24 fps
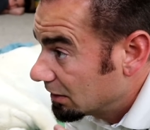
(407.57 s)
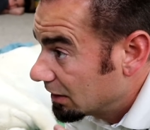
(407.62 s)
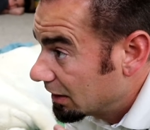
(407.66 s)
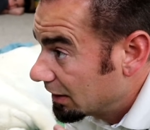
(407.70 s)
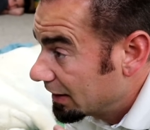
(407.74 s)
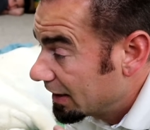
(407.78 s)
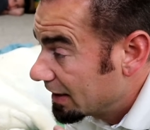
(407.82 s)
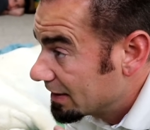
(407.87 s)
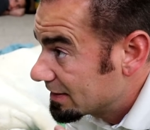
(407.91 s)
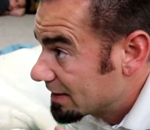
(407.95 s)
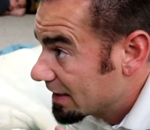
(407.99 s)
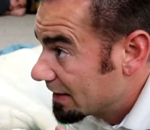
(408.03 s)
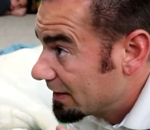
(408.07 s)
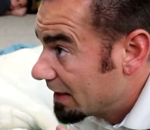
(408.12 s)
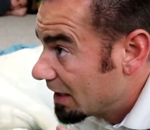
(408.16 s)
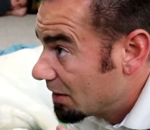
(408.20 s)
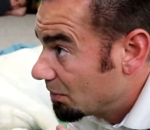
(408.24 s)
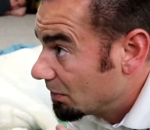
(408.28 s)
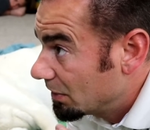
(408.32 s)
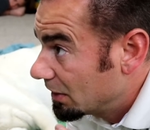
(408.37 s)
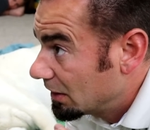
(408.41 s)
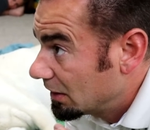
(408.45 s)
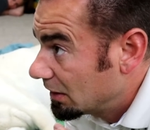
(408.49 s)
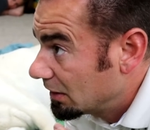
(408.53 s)
and they said they
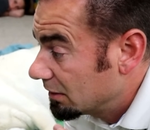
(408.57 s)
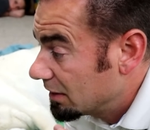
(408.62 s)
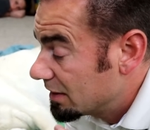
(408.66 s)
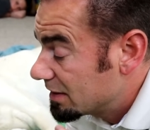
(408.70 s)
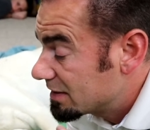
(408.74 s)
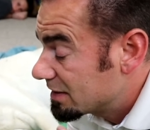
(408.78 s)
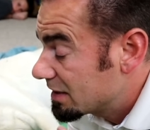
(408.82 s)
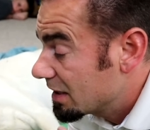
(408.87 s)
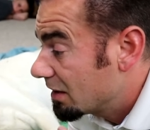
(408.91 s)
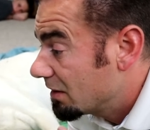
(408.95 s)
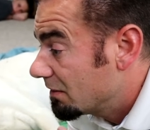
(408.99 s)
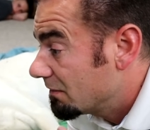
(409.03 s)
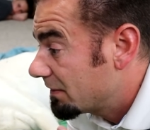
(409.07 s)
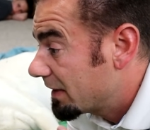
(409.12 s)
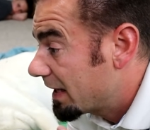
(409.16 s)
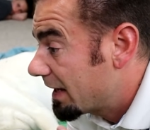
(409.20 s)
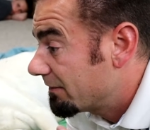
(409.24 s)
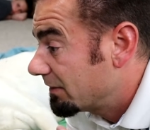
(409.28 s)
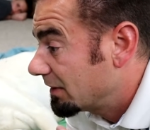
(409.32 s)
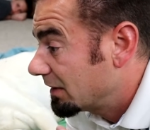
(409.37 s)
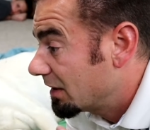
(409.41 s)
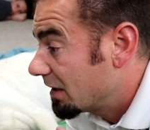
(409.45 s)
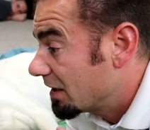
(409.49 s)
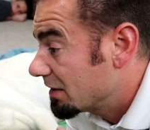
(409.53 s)
would, instead of
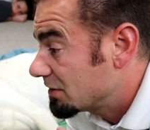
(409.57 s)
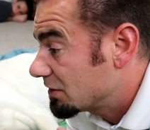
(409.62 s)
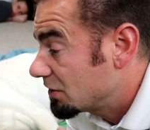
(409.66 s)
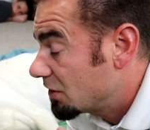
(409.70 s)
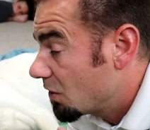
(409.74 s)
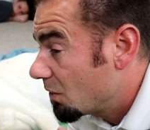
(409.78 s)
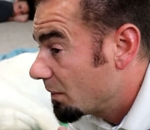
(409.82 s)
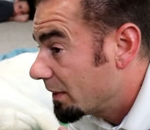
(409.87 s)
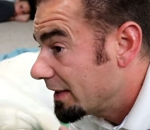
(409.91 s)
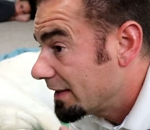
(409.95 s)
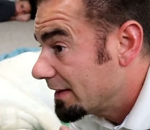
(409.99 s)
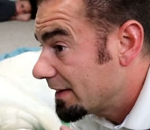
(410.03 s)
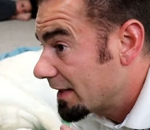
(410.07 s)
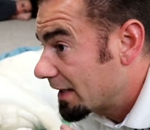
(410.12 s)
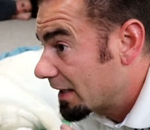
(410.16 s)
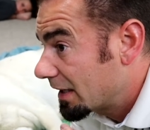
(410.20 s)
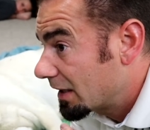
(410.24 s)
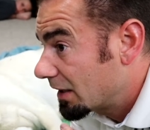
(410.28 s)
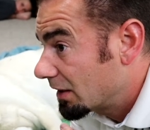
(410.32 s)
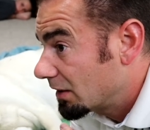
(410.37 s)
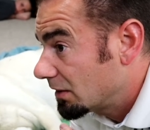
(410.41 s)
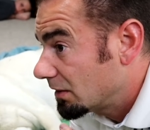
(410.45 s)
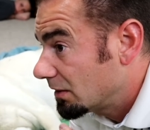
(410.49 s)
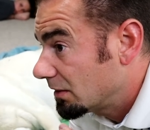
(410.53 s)
having us go in
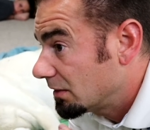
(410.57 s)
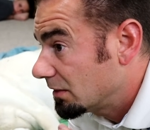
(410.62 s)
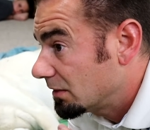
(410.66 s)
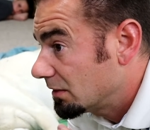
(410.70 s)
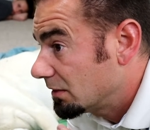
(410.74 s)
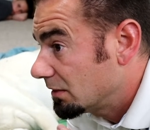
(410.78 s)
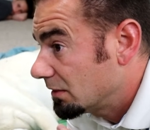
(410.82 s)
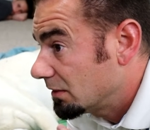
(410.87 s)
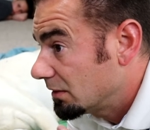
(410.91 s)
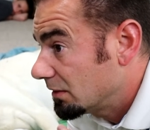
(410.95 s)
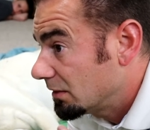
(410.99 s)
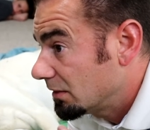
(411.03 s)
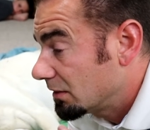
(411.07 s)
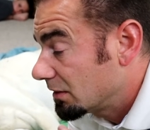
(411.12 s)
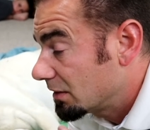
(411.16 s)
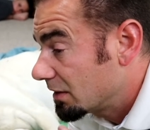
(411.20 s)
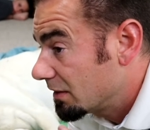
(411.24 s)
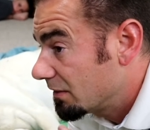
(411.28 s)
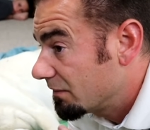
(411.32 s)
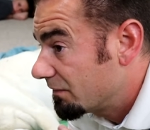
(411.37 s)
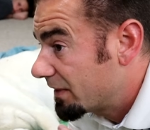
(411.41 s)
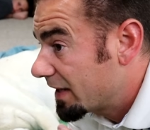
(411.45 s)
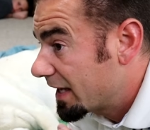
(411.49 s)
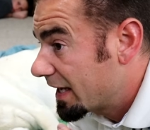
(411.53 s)
there
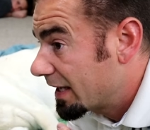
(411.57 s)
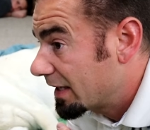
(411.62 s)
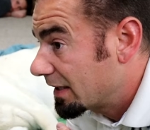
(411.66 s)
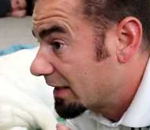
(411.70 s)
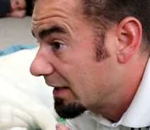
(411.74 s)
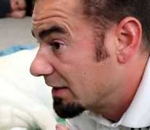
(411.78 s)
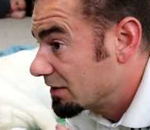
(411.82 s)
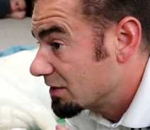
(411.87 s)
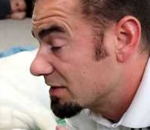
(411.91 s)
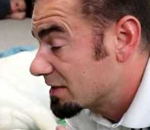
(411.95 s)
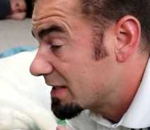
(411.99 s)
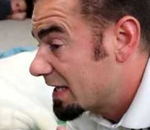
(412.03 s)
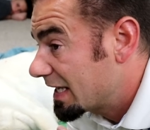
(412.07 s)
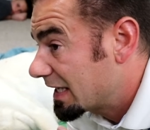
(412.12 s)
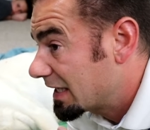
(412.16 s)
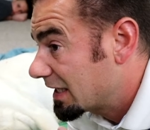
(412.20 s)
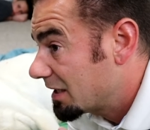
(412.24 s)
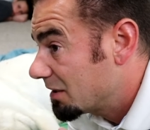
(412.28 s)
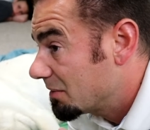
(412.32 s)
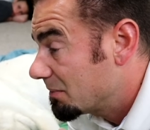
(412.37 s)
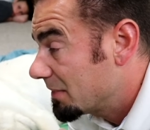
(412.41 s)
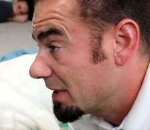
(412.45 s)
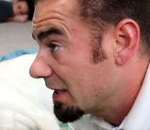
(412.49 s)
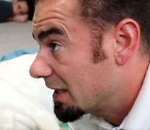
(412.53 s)
to the vet and just
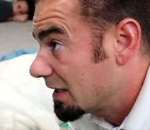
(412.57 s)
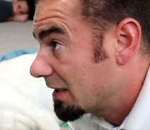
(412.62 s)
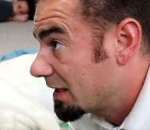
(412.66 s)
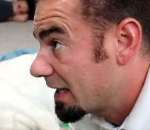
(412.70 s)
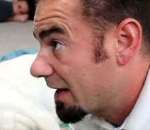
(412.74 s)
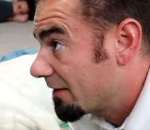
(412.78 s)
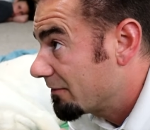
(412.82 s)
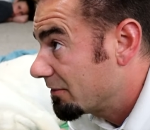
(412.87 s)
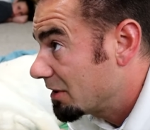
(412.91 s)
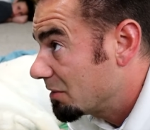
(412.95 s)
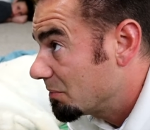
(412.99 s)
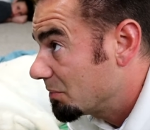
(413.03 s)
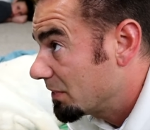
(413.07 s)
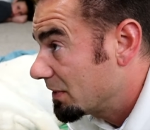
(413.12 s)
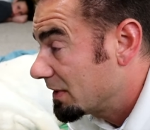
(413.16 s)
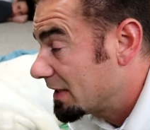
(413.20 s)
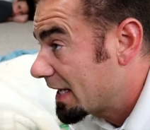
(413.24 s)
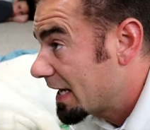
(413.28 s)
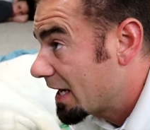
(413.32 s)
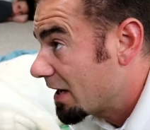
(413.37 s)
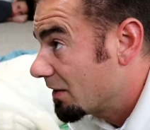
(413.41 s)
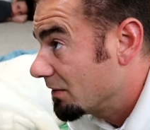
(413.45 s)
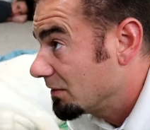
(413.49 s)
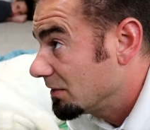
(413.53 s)
taking him in and having him put
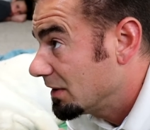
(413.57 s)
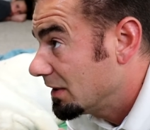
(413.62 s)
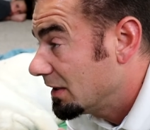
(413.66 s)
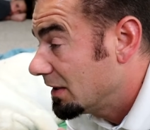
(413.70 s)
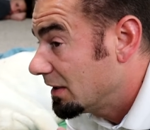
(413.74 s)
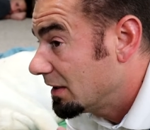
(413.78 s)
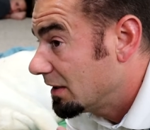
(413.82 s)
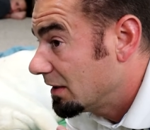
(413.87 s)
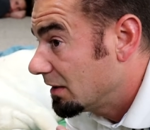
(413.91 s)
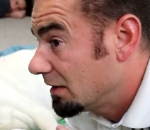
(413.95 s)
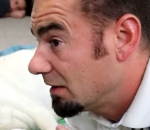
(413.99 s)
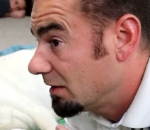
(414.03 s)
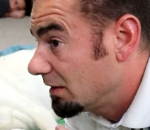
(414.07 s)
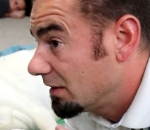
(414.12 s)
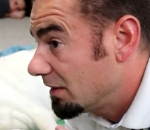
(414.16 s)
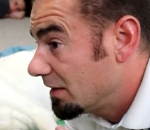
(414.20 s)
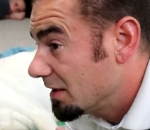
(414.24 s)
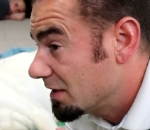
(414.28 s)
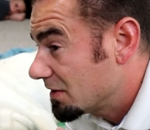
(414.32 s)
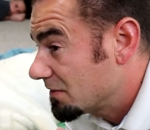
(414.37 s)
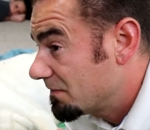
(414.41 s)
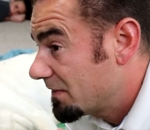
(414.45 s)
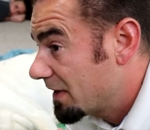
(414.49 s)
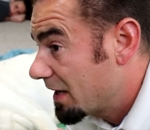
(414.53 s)
down,
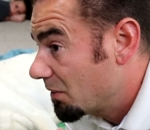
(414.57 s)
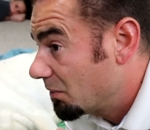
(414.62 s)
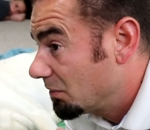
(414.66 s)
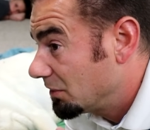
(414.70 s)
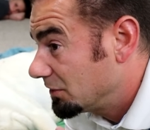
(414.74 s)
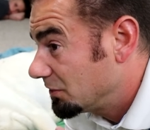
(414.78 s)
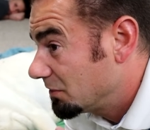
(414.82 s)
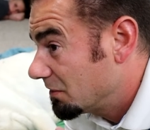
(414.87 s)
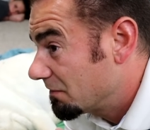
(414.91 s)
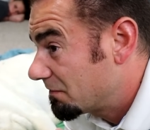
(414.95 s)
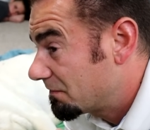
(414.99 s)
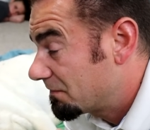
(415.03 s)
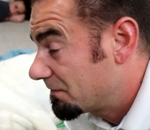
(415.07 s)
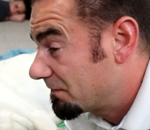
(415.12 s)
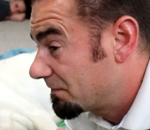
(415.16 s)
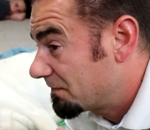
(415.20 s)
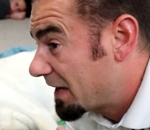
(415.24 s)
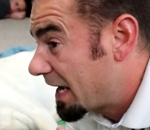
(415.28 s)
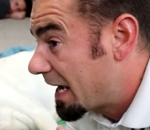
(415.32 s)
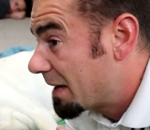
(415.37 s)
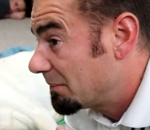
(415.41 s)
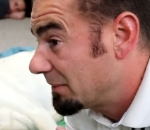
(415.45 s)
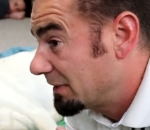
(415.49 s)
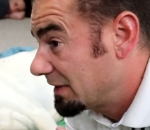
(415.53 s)
this vet will do a
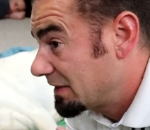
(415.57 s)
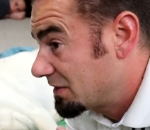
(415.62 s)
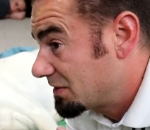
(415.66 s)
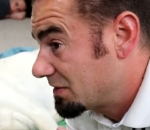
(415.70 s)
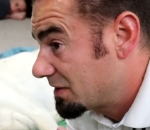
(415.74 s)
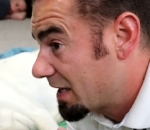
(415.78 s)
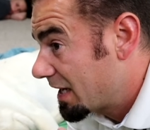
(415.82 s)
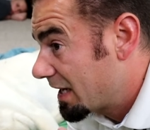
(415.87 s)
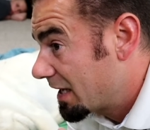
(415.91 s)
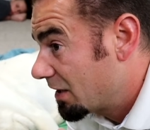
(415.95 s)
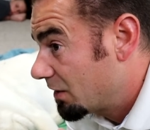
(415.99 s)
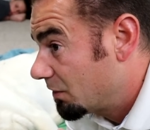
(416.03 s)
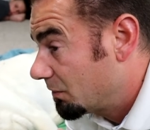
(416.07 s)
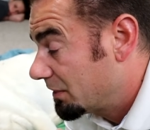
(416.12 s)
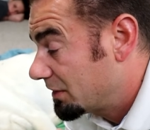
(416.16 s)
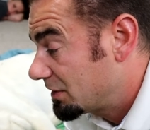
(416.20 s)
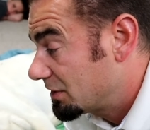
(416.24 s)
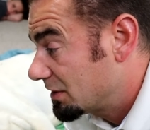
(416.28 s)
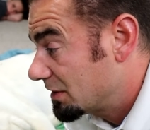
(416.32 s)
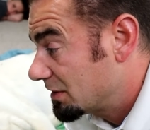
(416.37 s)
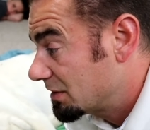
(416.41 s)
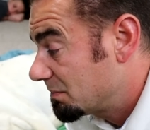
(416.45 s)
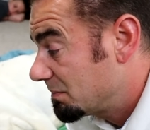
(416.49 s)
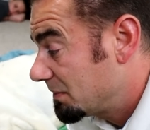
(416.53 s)
family style,
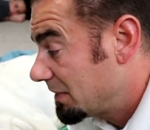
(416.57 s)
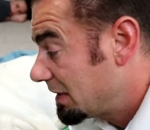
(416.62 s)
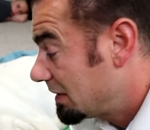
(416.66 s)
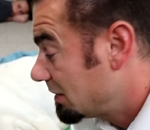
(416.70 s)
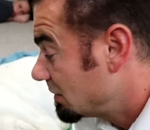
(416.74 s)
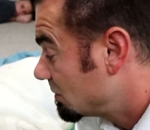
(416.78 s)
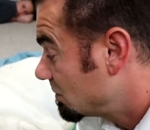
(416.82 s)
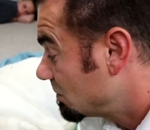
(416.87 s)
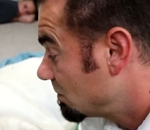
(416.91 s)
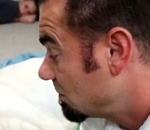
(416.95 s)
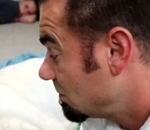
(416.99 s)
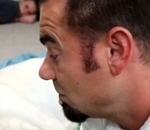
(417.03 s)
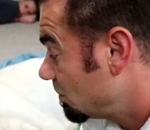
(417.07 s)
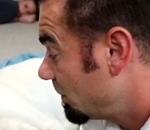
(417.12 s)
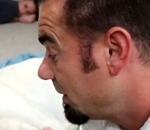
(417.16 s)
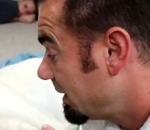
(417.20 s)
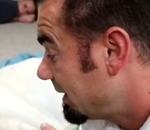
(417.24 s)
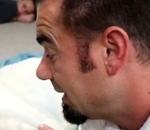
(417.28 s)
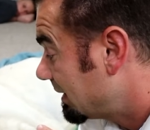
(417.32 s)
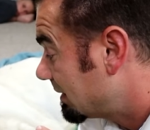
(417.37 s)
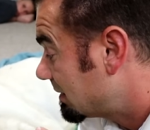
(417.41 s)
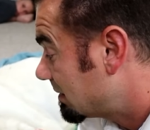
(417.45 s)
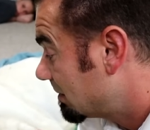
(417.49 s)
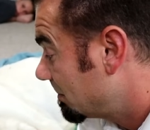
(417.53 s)
which is means we
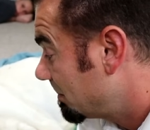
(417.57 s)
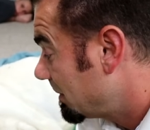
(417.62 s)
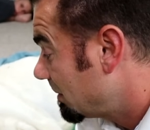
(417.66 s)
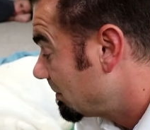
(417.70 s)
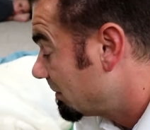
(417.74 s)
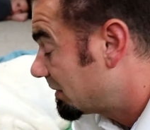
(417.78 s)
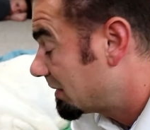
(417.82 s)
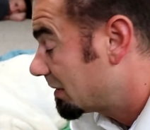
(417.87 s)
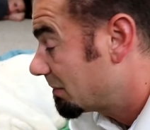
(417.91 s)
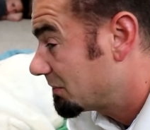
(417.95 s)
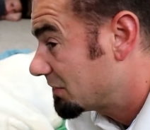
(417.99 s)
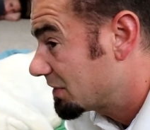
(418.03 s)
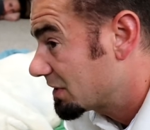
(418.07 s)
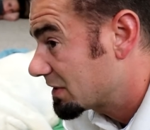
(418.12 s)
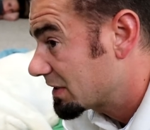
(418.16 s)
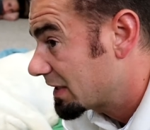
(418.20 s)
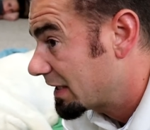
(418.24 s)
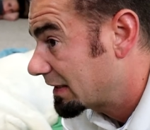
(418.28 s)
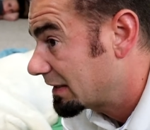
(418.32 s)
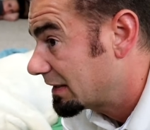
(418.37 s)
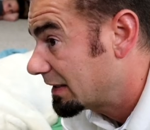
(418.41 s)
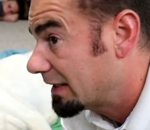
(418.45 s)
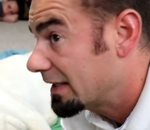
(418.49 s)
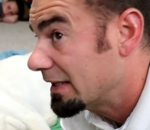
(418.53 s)
get to be with him just
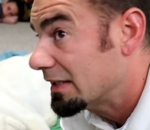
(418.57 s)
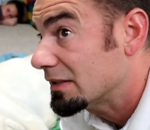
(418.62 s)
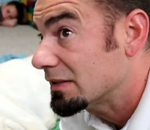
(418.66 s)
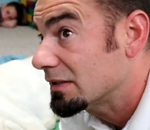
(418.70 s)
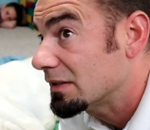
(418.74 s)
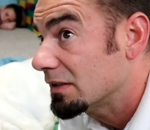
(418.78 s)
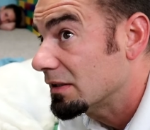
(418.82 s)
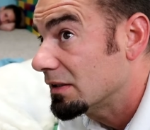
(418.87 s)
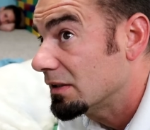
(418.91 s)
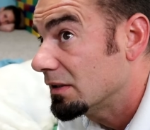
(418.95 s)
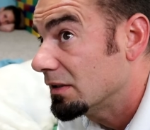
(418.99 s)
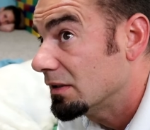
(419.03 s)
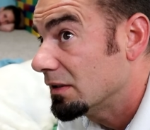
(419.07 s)
like this